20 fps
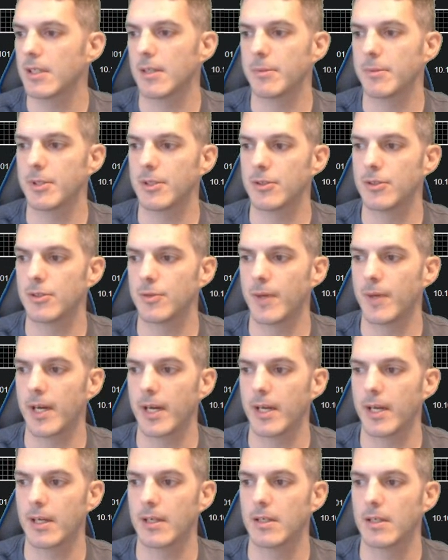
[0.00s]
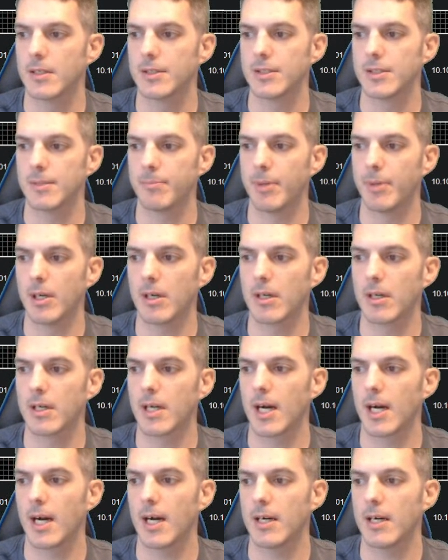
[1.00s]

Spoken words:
let me do a debug